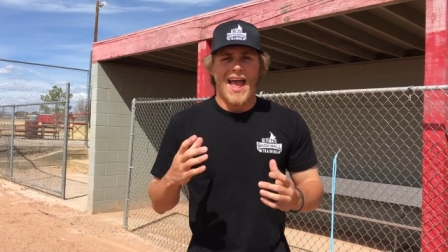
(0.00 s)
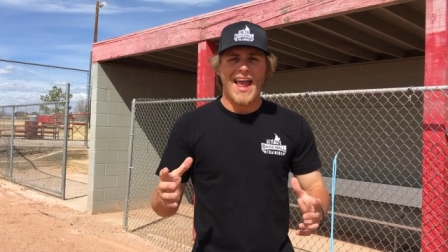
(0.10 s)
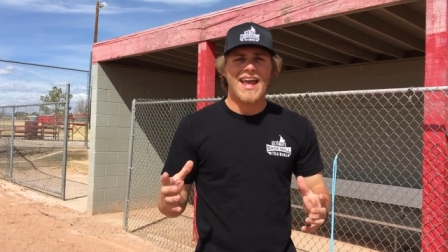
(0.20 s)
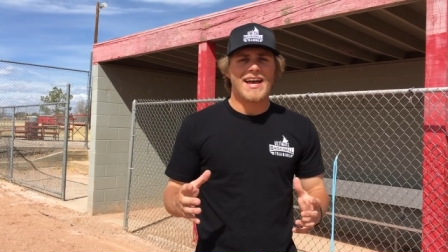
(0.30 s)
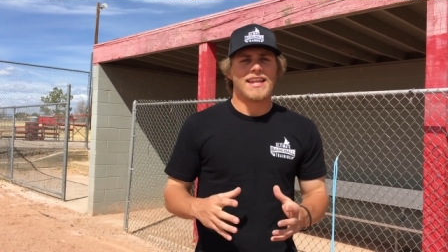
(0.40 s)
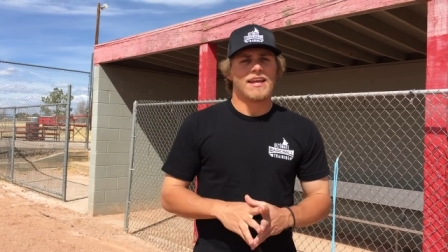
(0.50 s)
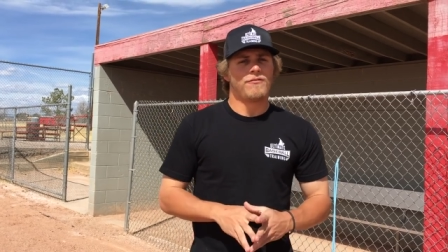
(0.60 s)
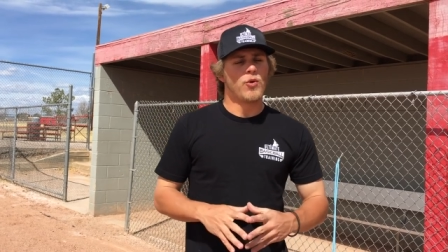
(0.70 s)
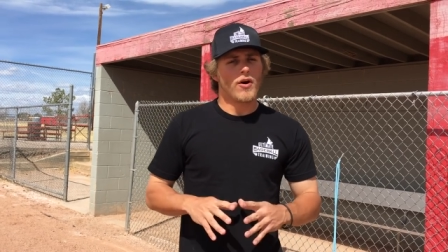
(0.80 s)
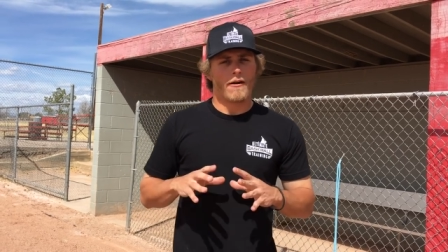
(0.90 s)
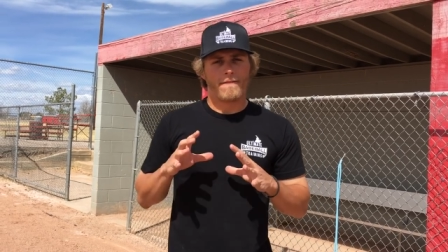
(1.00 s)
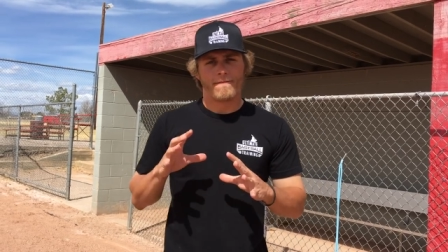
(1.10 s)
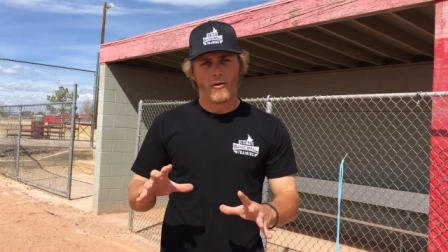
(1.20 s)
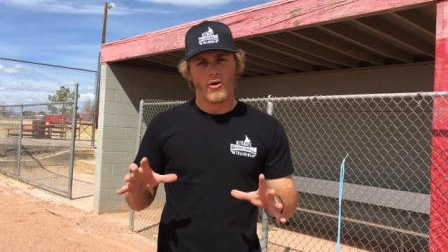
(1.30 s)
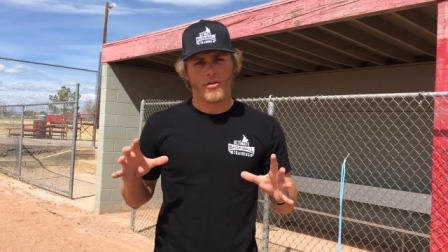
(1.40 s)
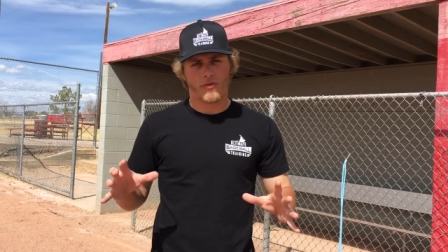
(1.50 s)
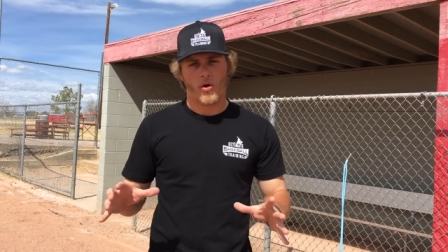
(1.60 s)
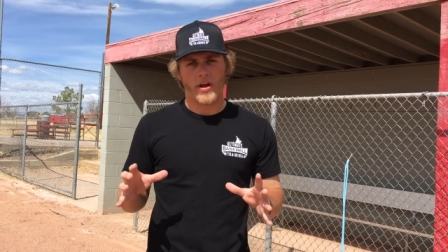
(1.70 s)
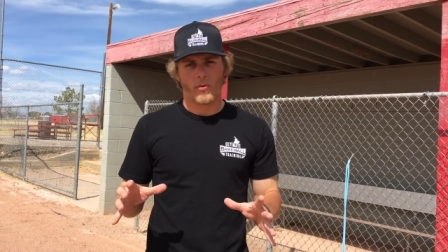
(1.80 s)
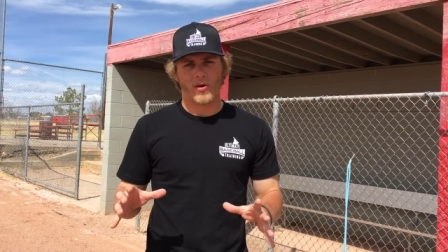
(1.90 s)
and if you want a full
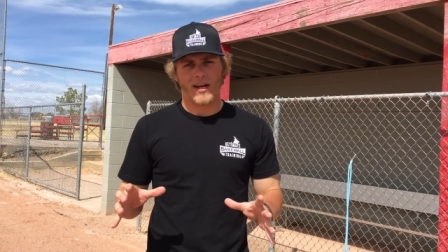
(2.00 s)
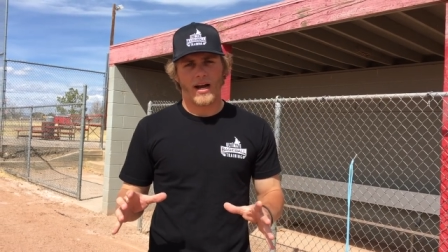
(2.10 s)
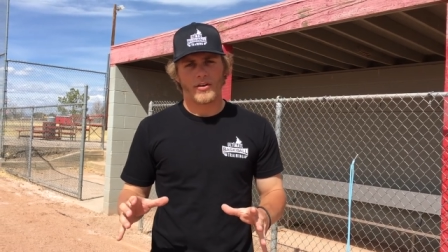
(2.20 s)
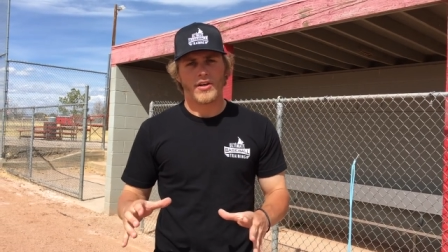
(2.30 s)
throwing workout,